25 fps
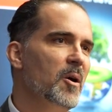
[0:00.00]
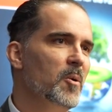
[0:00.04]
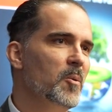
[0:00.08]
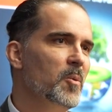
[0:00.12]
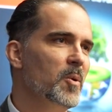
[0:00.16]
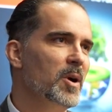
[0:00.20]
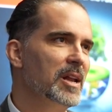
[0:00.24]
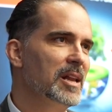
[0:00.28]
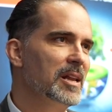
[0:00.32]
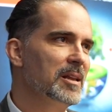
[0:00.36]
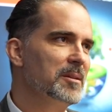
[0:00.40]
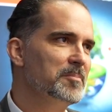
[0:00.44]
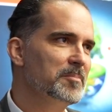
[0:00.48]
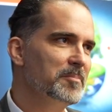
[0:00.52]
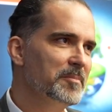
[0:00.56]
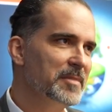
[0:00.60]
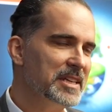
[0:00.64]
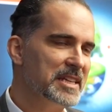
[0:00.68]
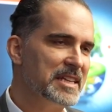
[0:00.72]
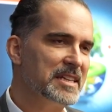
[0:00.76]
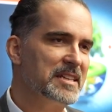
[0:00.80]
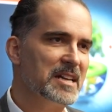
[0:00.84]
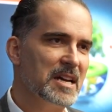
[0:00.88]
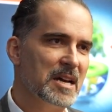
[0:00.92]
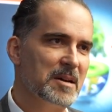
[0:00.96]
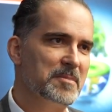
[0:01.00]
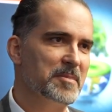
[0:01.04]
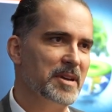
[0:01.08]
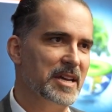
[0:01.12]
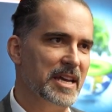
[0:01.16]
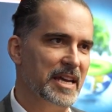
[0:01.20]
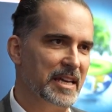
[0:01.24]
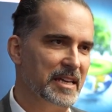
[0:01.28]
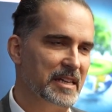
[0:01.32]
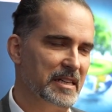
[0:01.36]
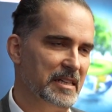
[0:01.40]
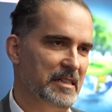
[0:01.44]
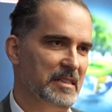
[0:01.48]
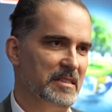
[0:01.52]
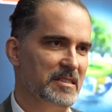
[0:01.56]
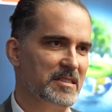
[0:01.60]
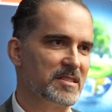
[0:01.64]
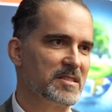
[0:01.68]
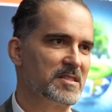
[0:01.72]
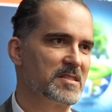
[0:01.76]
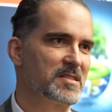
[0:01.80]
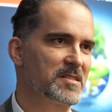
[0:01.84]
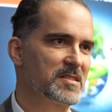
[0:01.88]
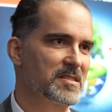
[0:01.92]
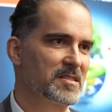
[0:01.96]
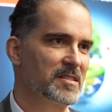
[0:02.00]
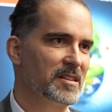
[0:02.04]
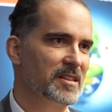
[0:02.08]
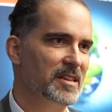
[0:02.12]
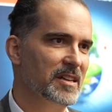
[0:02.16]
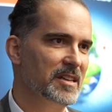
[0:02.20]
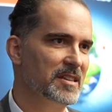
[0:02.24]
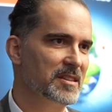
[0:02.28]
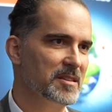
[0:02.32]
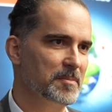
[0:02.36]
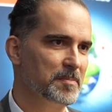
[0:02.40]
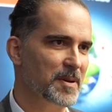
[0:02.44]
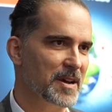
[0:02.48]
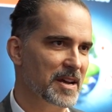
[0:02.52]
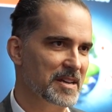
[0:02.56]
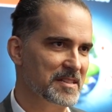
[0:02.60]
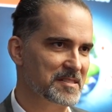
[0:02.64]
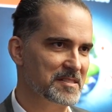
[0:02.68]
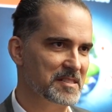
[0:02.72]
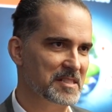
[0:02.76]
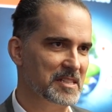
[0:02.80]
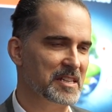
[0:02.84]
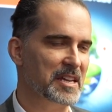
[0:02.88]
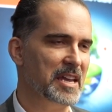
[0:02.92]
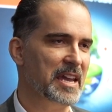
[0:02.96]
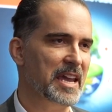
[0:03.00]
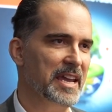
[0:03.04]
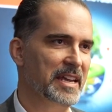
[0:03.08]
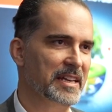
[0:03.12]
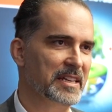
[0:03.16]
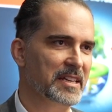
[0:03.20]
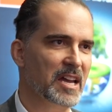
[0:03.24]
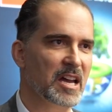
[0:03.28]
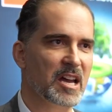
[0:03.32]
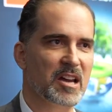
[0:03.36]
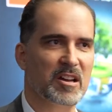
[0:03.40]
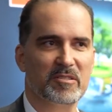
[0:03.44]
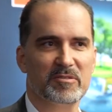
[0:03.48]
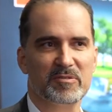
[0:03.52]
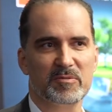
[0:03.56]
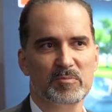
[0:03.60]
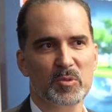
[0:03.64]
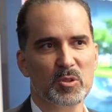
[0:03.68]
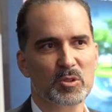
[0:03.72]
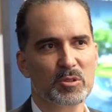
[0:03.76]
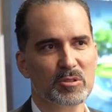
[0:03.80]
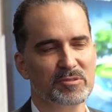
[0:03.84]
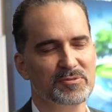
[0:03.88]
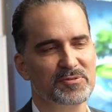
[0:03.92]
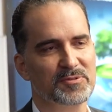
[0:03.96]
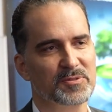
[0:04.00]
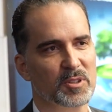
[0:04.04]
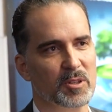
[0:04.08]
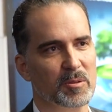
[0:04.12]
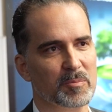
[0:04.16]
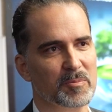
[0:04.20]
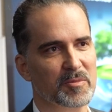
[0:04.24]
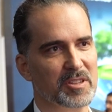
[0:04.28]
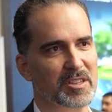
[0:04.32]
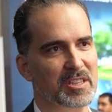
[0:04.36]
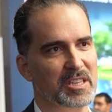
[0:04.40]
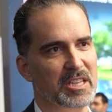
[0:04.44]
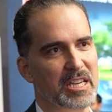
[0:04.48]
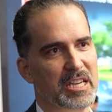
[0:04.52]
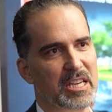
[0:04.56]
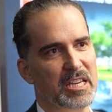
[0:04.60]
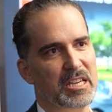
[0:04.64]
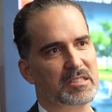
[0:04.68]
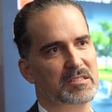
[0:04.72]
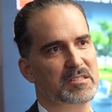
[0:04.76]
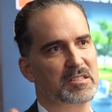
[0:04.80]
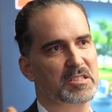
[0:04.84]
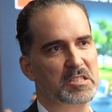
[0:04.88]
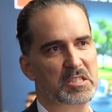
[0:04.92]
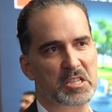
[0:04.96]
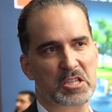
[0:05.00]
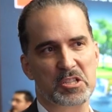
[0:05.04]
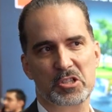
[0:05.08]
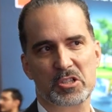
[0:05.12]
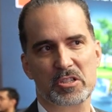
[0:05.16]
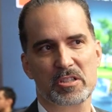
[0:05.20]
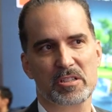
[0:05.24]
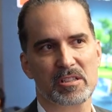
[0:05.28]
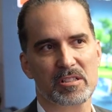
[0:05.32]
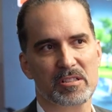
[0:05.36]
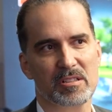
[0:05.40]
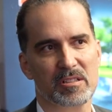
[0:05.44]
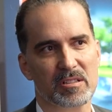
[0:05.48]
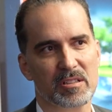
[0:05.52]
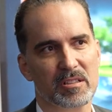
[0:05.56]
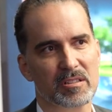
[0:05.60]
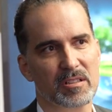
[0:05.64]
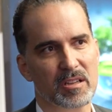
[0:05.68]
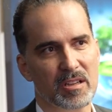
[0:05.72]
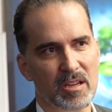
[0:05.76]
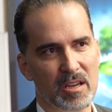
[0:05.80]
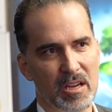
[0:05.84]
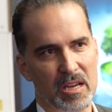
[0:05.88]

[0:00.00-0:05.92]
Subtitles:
Well, many car makers in the past decade have moved from the traditional